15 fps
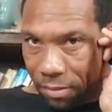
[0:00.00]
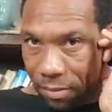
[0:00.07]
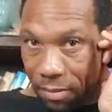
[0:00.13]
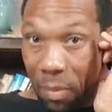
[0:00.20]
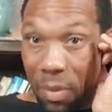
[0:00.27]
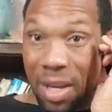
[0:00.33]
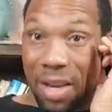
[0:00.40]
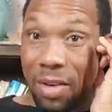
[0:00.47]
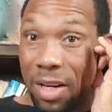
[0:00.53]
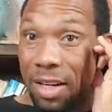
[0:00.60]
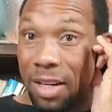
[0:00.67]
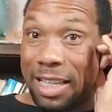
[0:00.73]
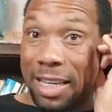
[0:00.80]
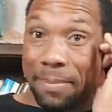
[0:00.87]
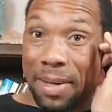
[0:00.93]
Let me give you a little
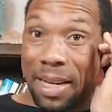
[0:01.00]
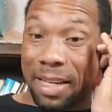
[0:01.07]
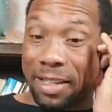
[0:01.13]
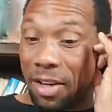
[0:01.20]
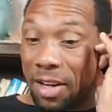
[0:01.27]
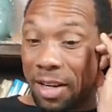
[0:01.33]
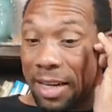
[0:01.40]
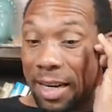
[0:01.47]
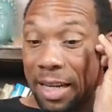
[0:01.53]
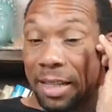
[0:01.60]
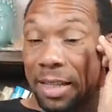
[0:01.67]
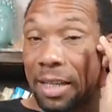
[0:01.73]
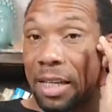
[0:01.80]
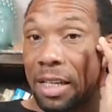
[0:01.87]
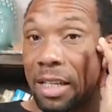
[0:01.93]
tidbit that's not connected
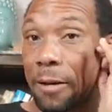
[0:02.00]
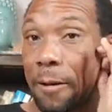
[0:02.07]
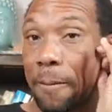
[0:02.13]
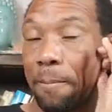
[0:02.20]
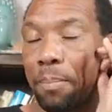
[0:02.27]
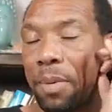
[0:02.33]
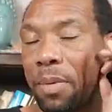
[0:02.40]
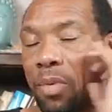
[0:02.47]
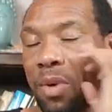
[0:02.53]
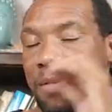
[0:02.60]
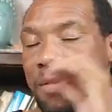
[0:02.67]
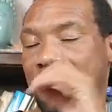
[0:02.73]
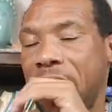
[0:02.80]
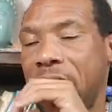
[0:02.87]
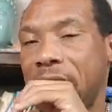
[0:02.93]
to this. People who have
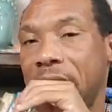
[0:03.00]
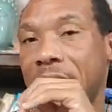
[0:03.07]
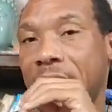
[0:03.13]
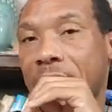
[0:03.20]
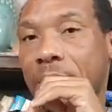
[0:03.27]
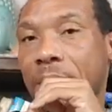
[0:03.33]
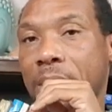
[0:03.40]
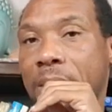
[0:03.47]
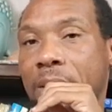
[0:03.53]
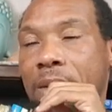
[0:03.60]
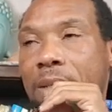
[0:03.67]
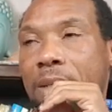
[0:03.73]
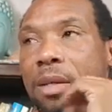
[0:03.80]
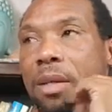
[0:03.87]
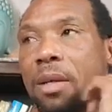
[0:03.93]
Venus in Aries,